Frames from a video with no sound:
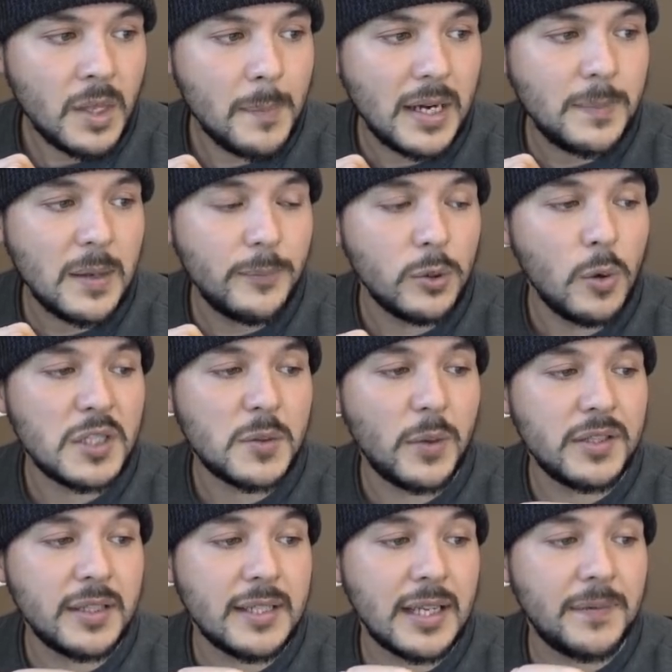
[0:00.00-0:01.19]
Many people who
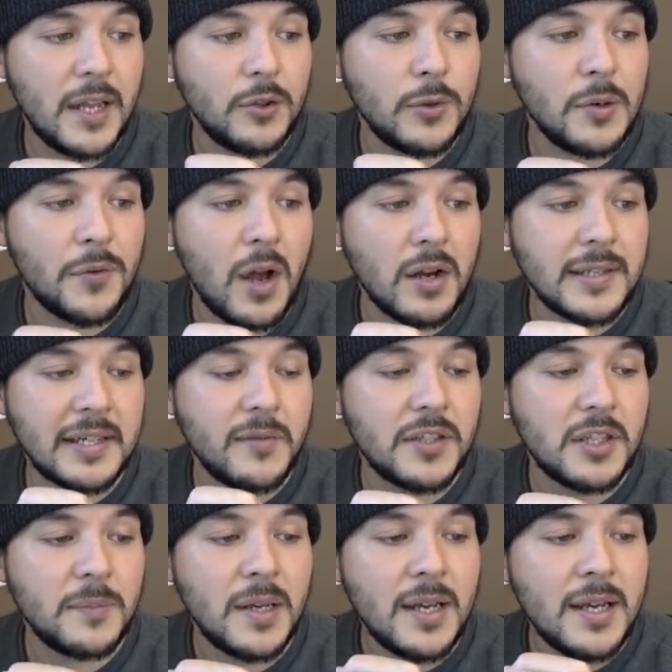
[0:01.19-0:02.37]
explicitly said they agree with Hogg's
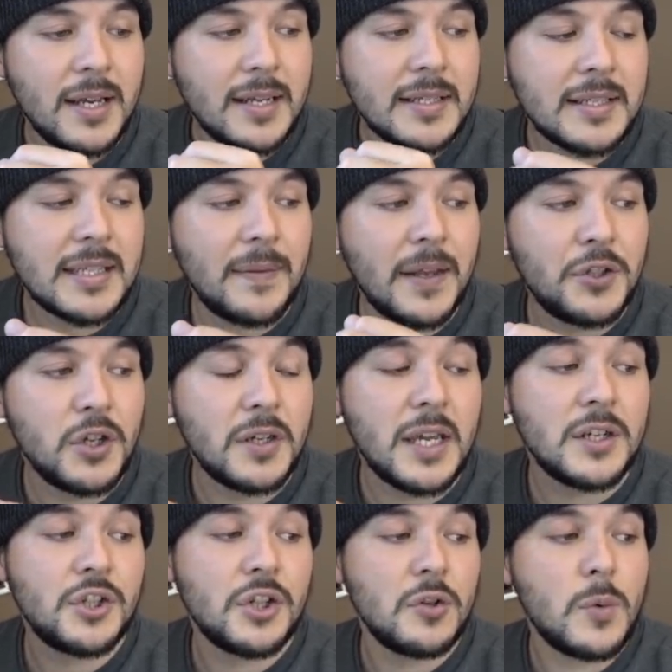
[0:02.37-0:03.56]
activism said they took
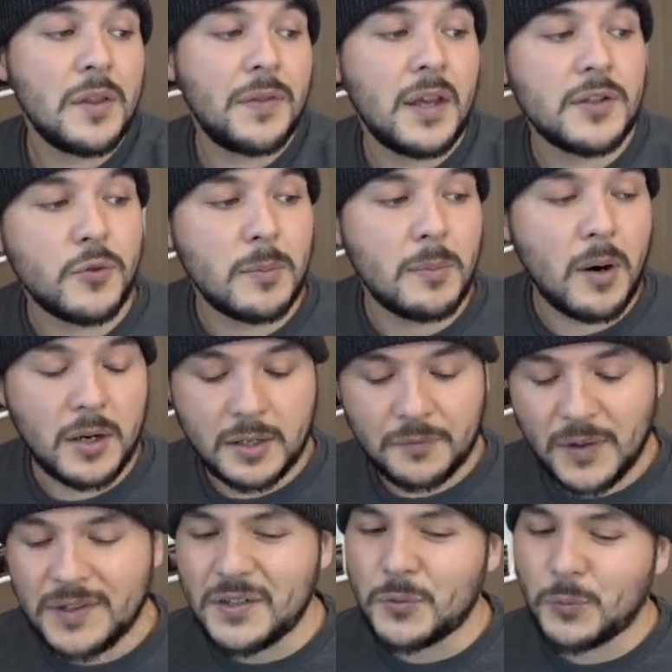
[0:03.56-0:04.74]
issue with his remark.
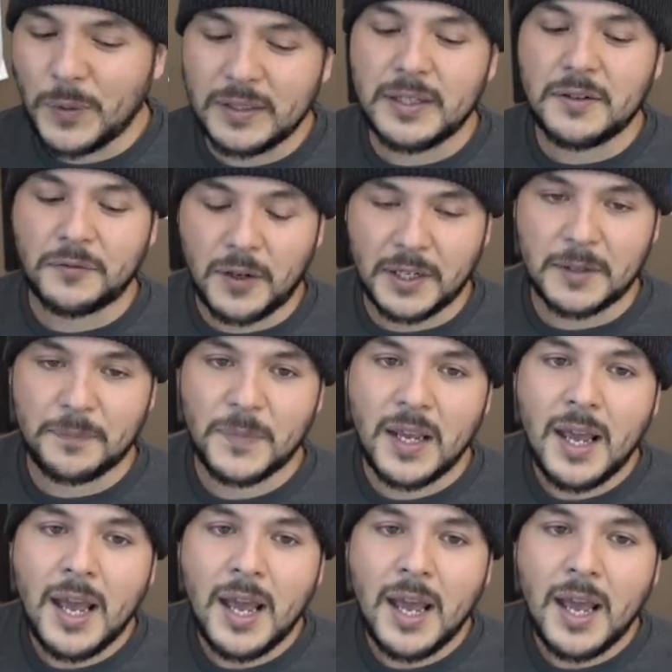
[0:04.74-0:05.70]
This is really funny.